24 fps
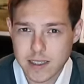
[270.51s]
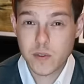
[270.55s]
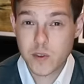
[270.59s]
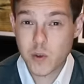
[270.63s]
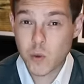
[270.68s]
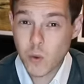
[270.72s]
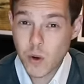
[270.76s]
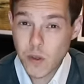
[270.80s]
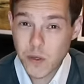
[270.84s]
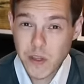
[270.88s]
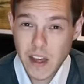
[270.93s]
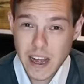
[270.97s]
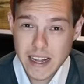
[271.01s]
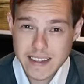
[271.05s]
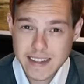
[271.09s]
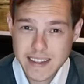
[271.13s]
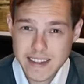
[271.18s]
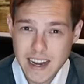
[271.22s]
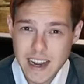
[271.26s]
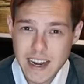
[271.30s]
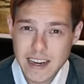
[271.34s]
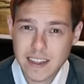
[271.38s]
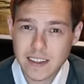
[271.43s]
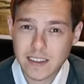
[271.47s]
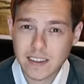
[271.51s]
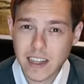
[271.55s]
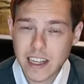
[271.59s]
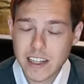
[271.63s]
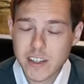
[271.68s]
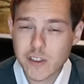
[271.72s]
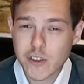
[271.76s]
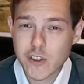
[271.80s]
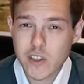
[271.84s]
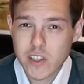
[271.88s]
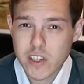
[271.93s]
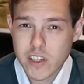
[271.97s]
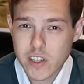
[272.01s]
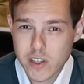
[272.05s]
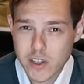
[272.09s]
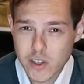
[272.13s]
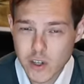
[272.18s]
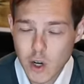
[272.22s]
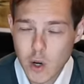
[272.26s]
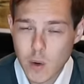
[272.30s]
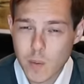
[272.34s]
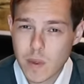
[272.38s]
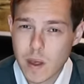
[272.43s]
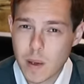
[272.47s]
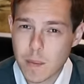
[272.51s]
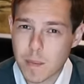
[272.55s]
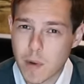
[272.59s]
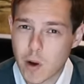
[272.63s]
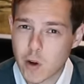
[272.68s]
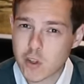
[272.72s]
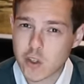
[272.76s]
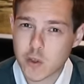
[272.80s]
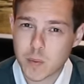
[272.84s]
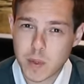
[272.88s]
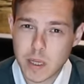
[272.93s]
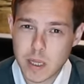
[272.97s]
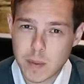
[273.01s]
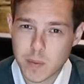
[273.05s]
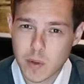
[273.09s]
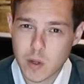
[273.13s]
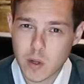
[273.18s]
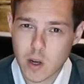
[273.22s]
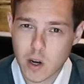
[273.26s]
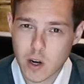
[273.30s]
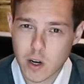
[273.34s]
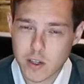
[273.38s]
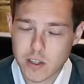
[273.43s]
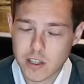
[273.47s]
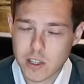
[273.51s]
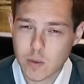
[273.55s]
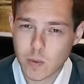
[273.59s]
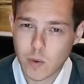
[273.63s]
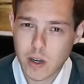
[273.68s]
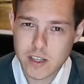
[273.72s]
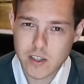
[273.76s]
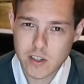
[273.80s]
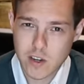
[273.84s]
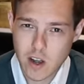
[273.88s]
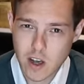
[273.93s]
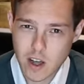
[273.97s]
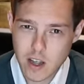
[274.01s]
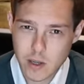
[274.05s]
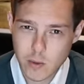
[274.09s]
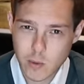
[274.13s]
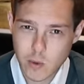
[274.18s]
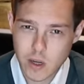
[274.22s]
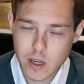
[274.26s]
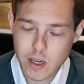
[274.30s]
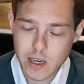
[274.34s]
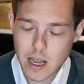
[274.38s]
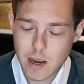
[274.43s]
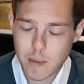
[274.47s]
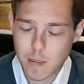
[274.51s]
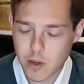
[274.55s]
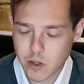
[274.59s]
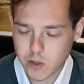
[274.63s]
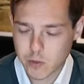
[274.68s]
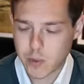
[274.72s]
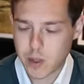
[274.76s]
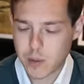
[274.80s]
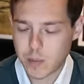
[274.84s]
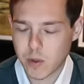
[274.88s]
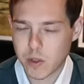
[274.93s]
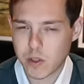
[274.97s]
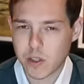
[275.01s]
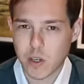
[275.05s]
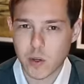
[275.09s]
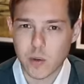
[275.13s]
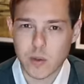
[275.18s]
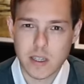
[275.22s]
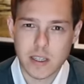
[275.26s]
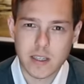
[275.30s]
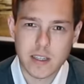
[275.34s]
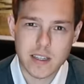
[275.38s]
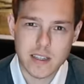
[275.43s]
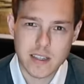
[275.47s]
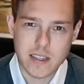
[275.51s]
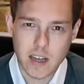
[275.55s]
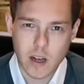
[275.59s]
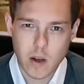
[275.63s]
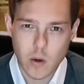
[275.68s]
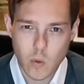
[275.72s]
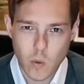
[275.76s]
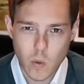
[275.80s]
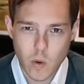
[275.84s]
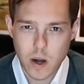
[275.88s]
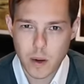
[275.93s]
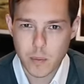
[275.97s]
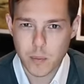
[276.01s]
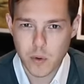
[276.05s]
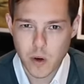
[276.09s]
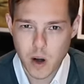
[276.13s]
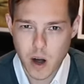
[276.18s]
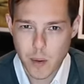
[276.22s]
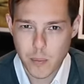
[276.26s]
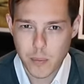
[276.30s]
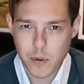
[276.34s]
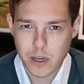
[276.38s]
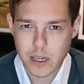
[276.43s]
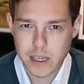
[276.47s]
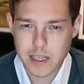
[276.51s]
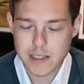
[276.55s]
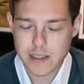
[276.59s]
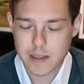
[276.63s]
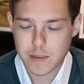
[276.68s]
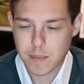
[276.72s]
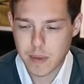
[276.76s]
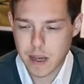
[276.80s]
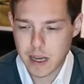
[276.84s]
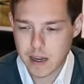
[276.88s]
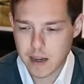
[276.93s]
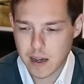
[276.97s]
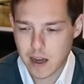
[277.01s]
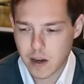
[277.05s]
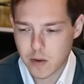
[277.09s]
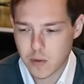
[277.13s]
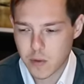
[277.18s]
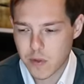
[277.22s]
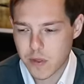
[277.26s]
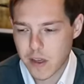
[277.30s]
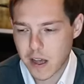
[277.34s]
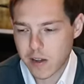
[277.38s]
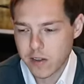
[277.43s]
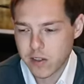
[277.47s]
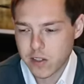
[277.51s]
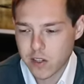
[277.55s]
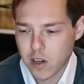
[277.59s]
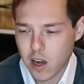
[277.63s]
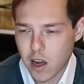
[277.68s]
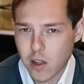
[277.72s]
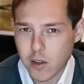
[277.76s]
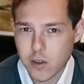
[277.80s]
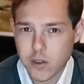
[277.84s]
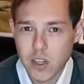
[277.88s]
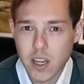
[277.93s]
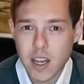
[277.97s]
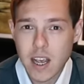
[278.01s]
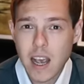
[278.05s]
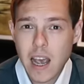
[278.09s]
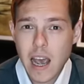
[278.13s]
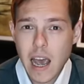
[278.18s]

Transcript: So with that said, let's just assume that most people aren't in West Hollywood and most people don't need to sell one property to make one hundred thousand dollars.